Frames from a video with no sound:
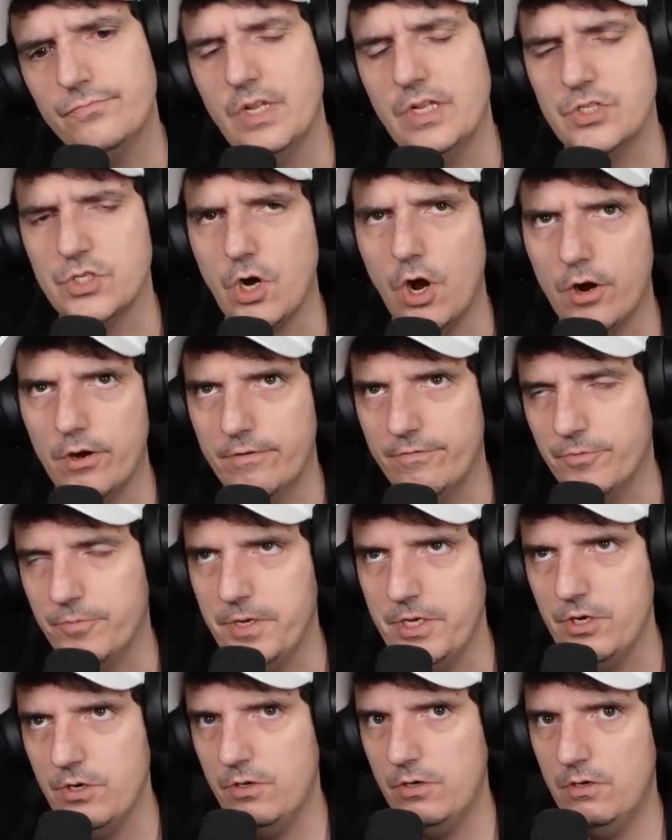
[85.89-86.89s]
It's hard for
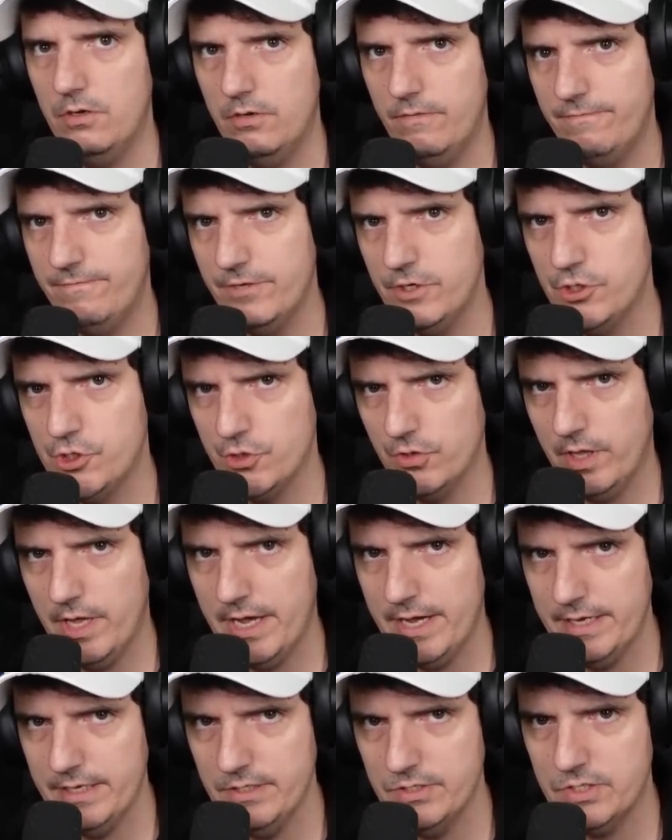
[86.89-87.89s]
me to
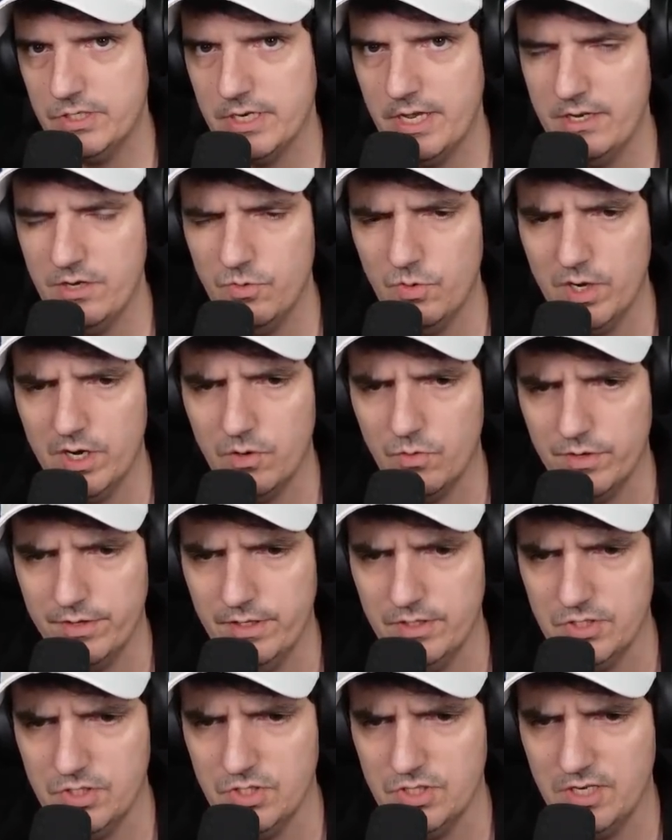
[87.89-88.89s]
visualize anywhere where
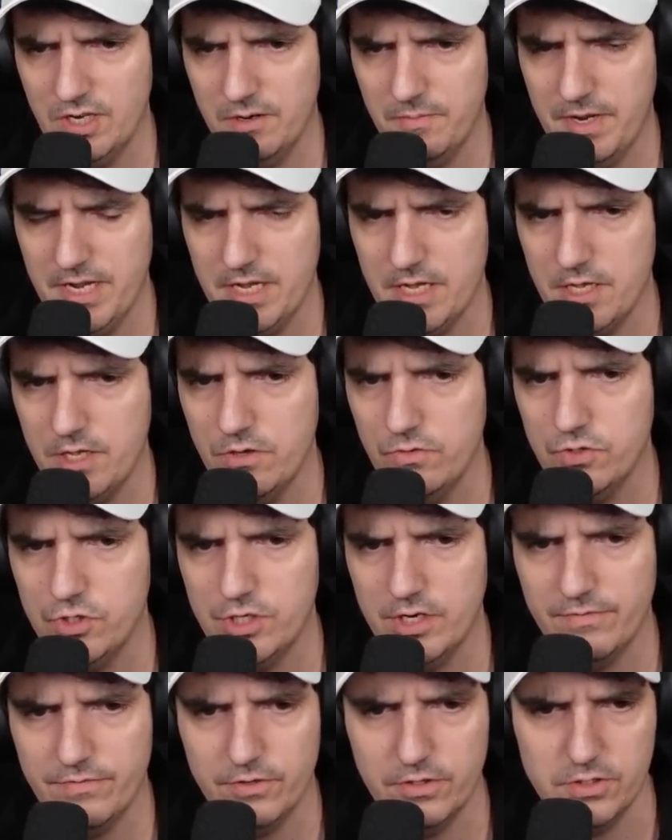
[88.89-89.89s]
this is going to make a huge
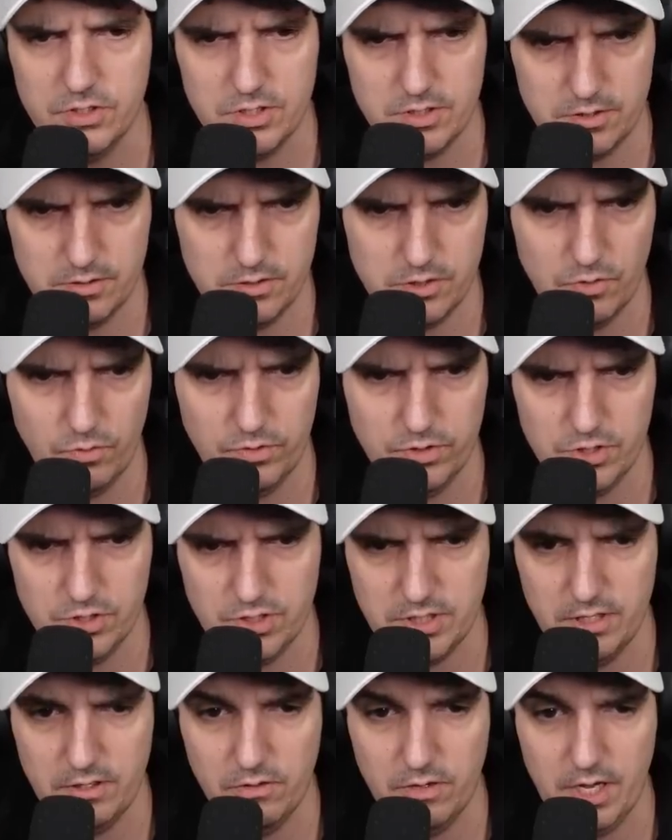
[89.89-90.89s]
difference, so we'll
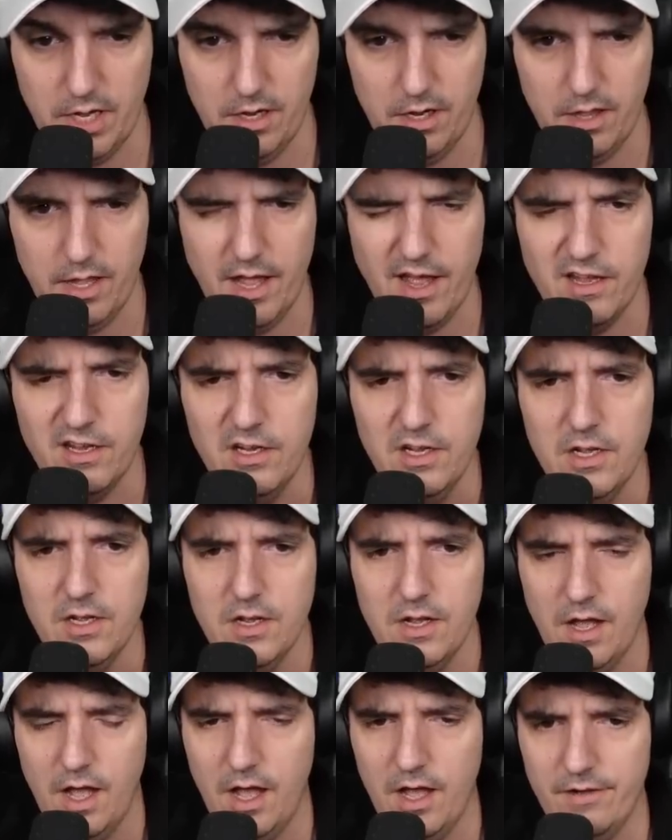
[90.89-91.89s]
just say okay to that.
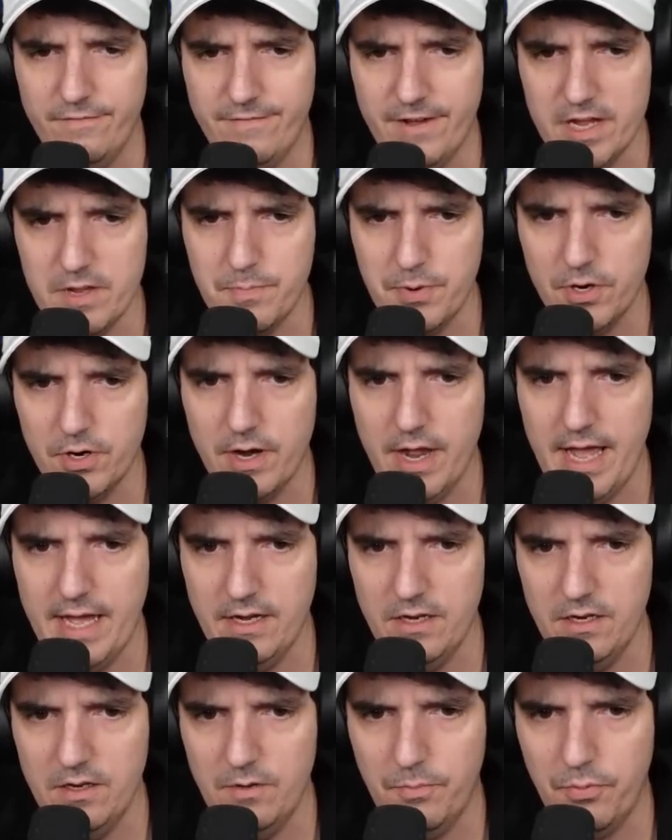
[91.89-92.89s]
Viper
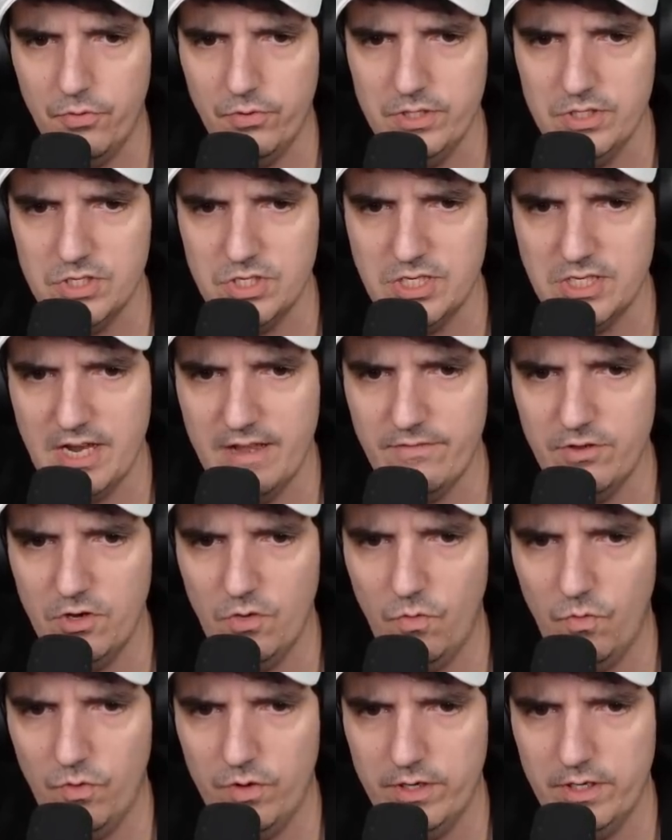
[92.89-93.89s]
added
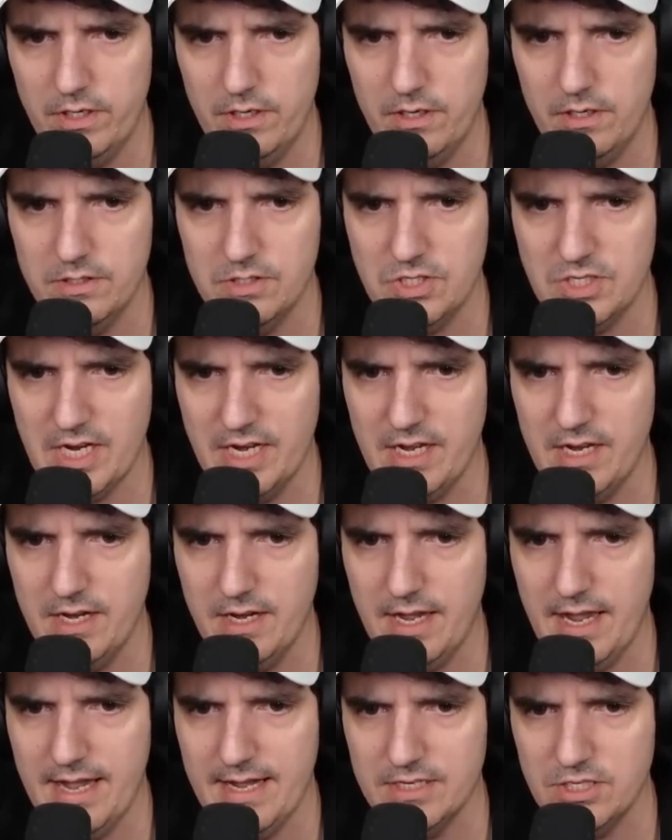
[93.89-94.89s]
0.71 second
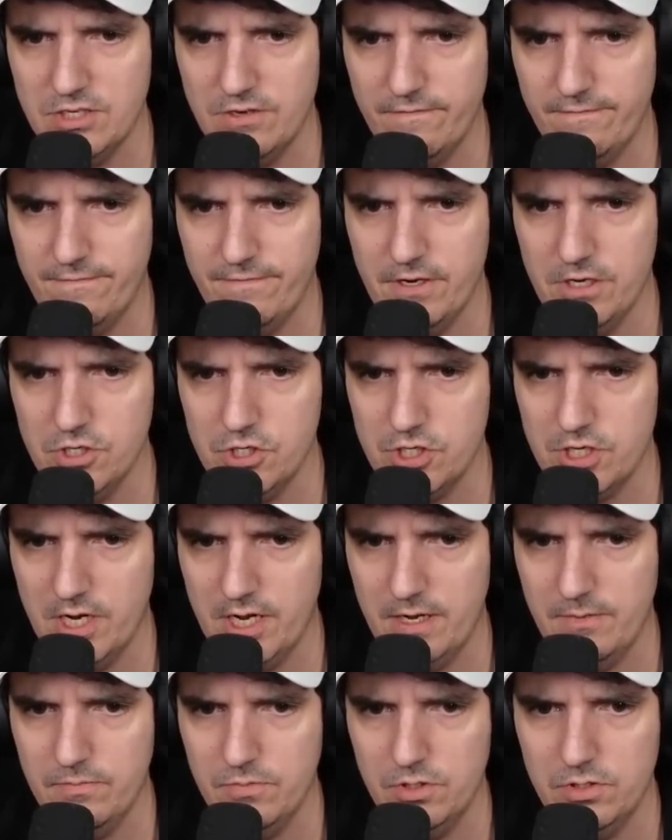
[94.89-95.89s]
cast finish
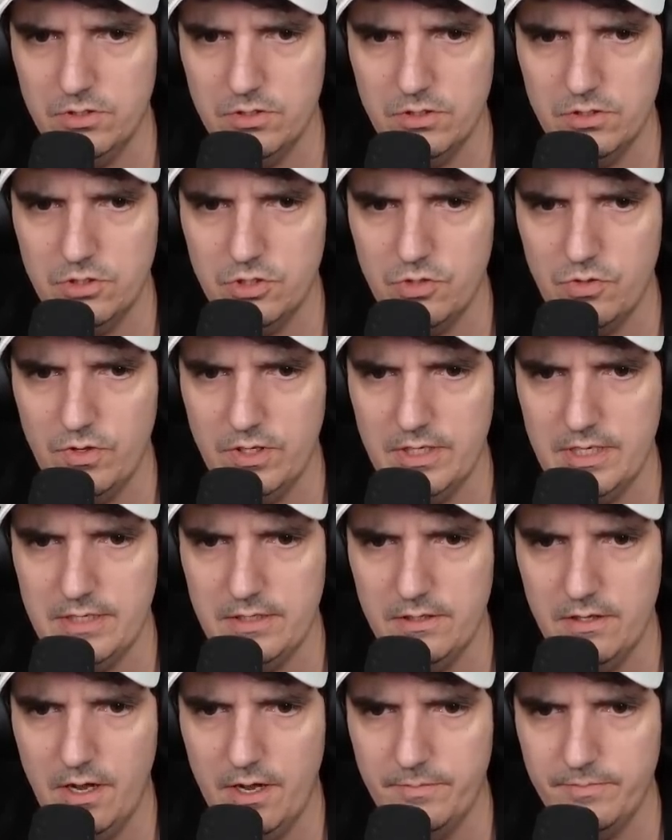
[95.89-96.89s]
time to
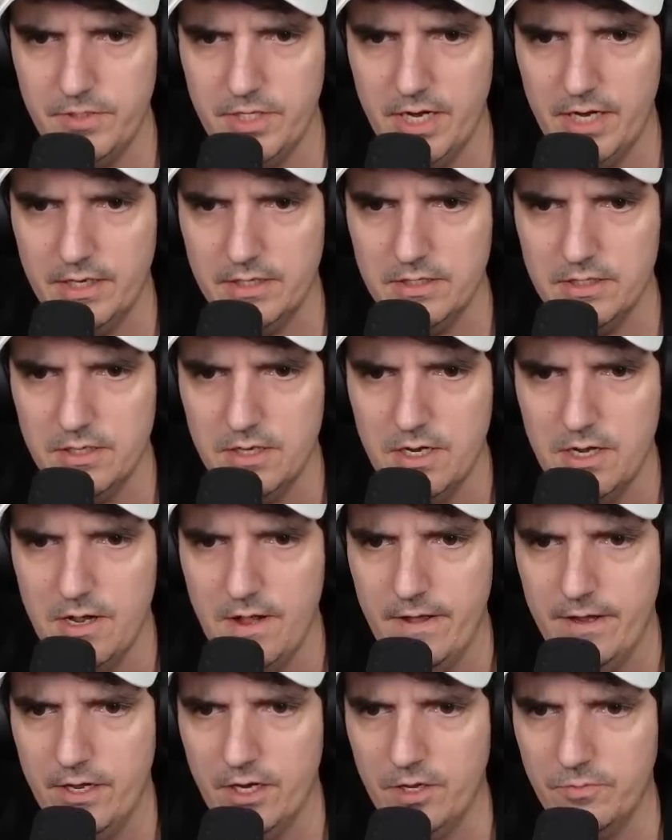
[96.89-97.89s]
abduct.
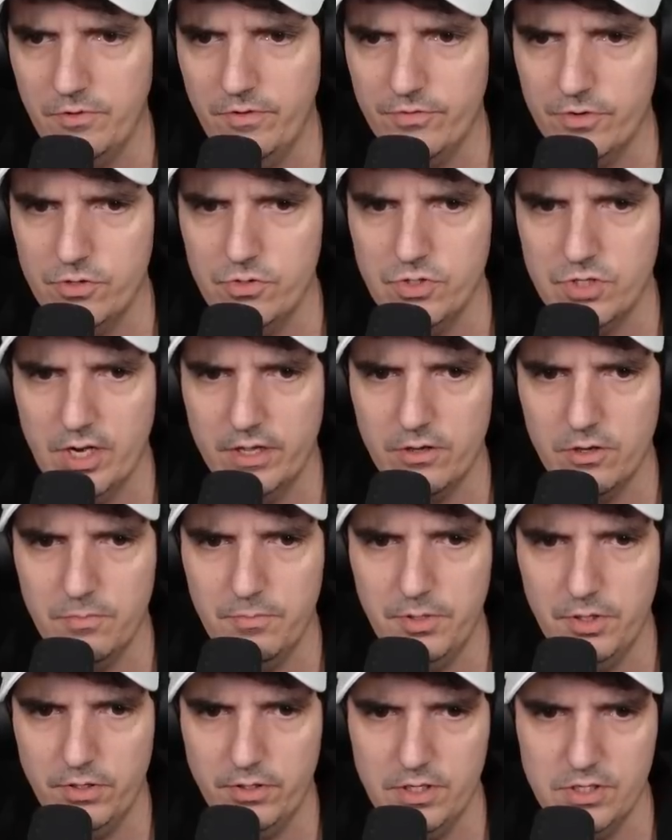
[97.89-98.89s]
Cannot move or use other
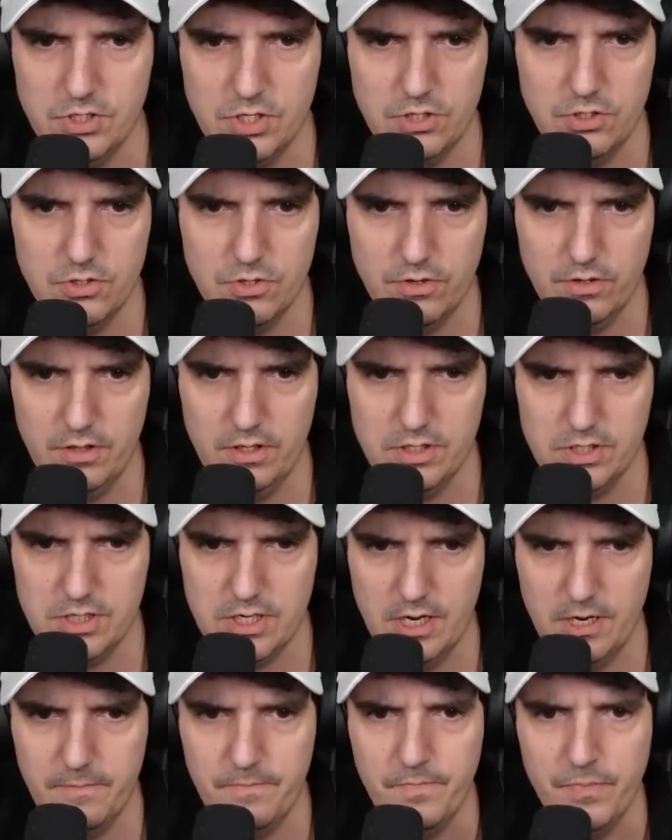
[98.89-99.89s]
abilities during this
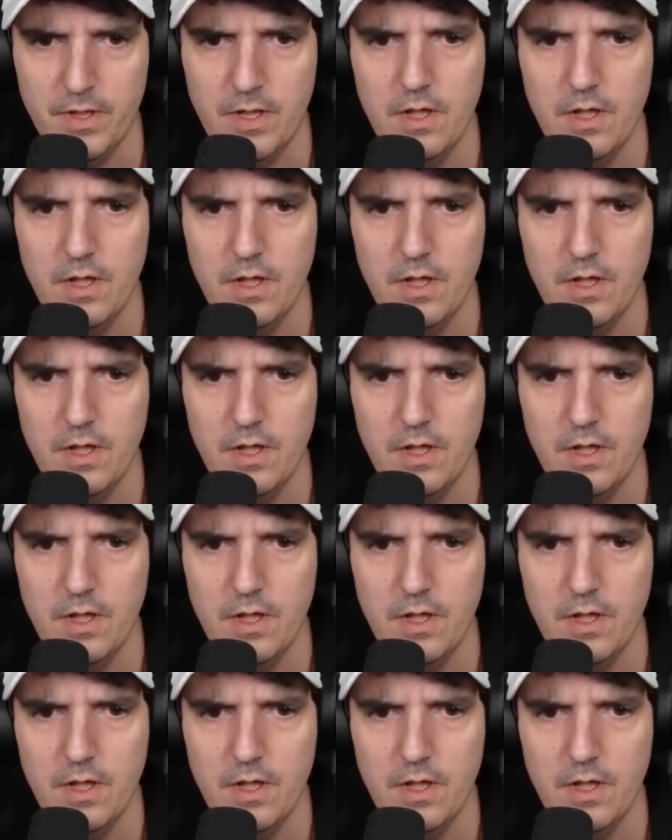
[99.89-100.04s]
time.